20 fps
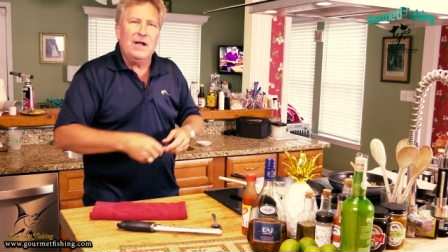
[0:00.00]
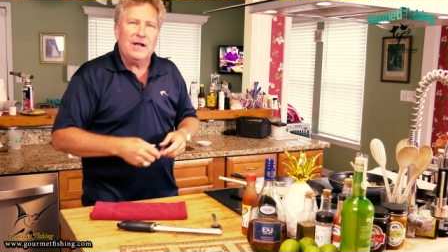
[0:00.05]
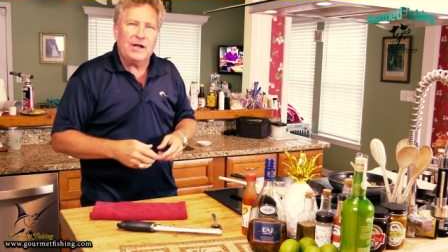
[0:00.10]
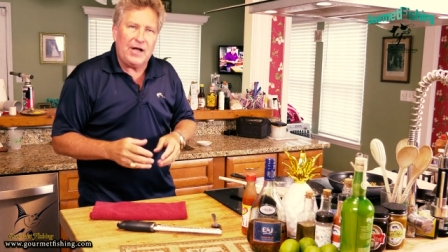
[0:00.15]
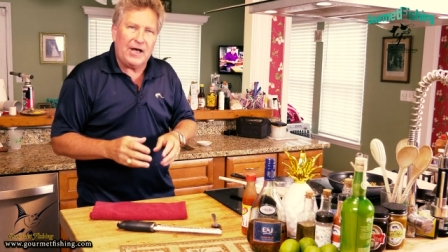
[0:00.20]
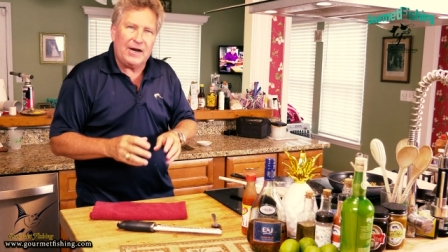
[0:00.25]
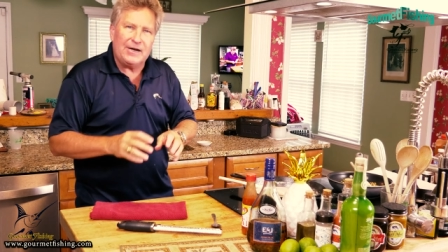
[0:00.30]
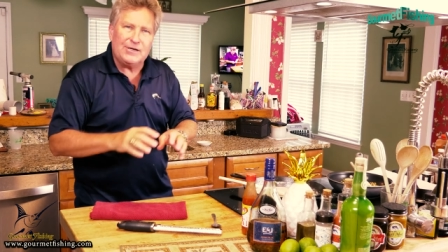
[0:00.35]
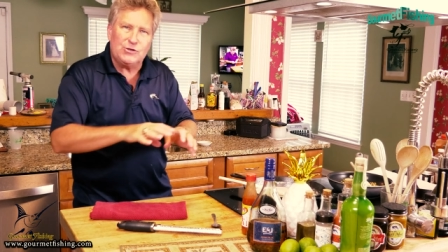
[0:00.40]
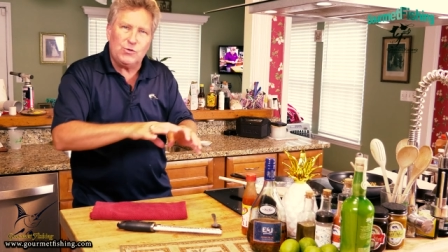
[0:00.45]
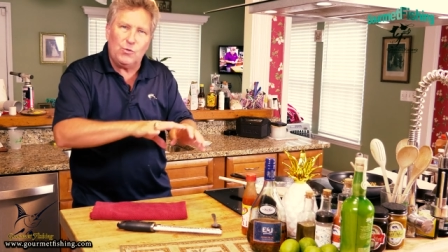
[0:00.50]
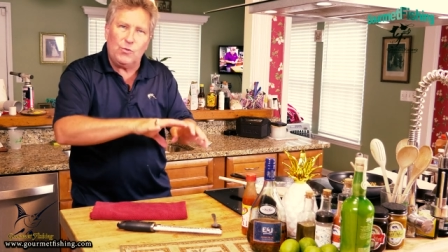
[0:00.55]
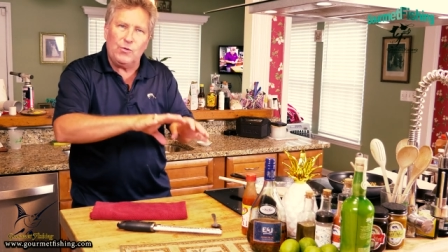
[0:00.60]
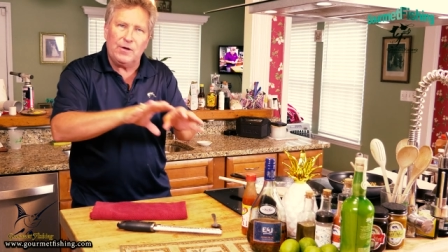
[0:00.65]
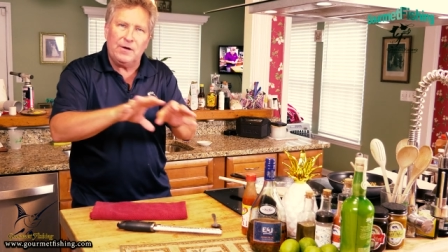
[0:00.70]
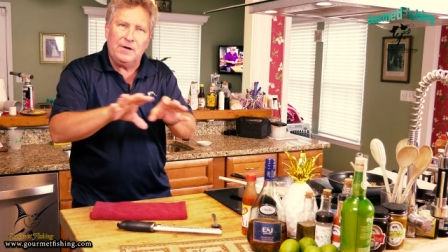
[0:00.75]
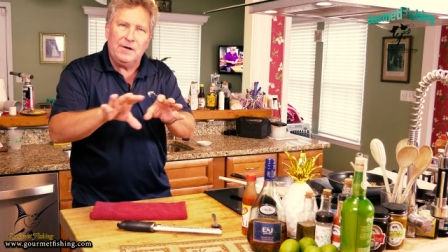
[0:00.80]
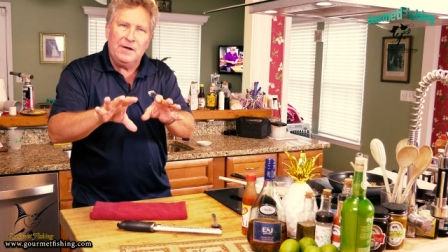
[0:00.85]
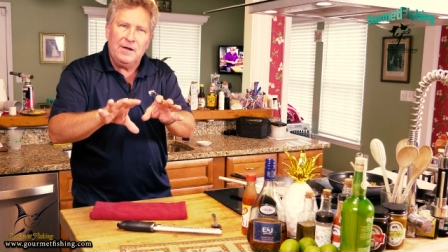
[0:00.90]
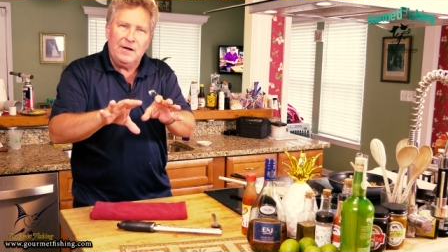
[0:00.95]
kind of sort
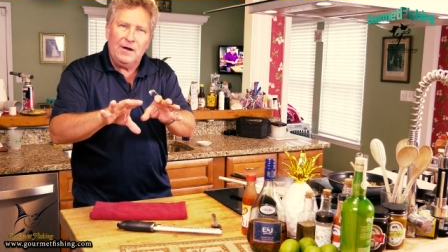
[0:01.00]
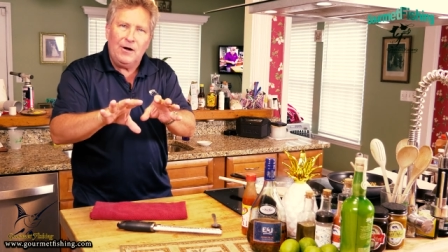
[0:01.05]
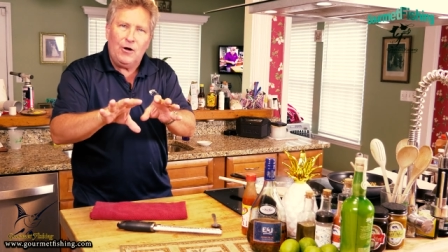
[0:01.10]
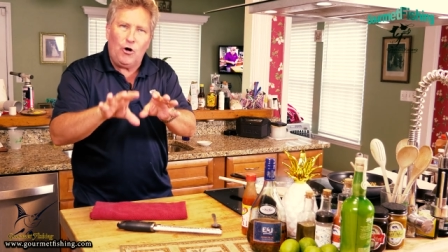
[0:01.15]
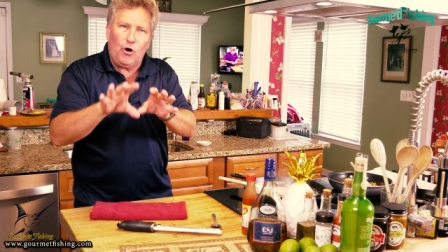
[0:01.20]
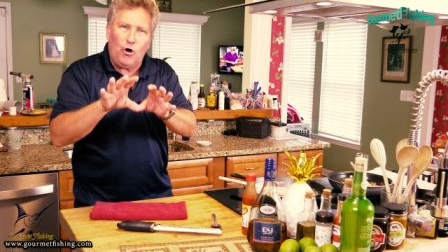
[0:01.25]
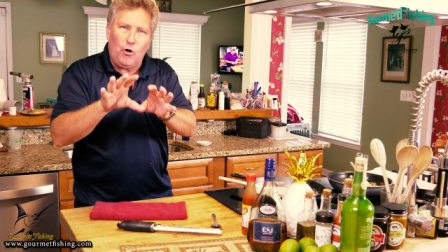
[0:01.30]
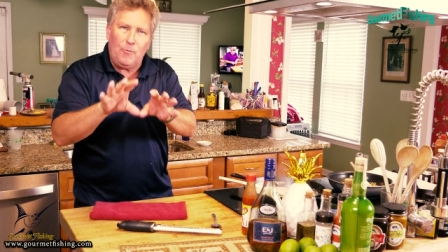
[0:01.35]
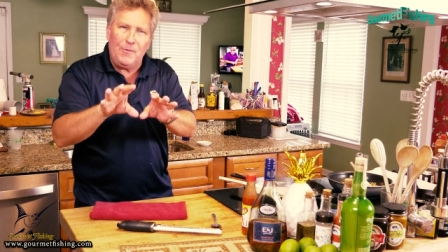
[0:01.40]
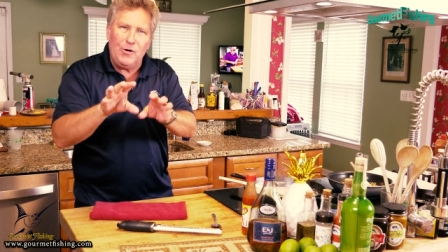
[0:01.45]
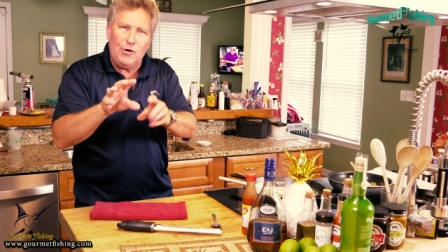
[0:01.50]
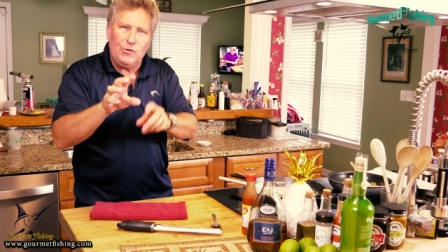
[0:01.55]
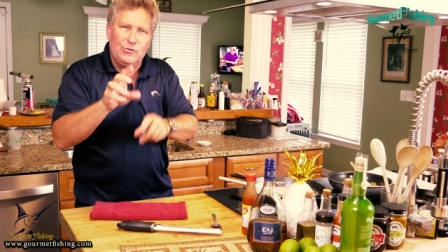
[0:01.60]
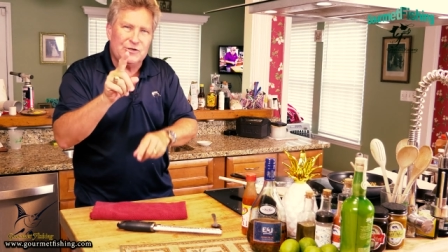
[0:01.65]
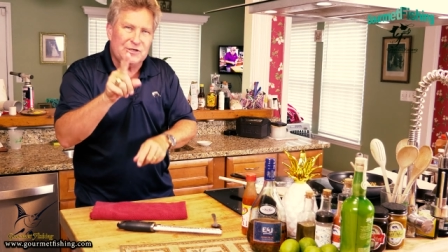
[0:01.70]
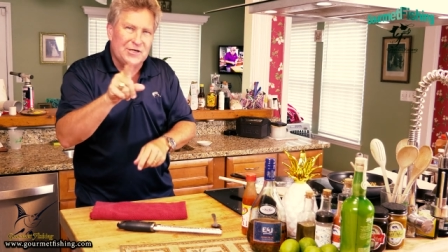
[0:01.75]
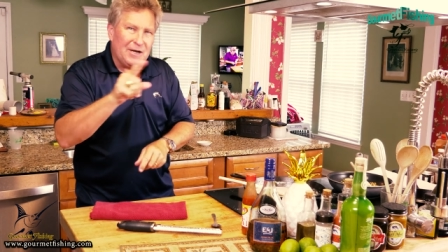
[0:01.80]
of almost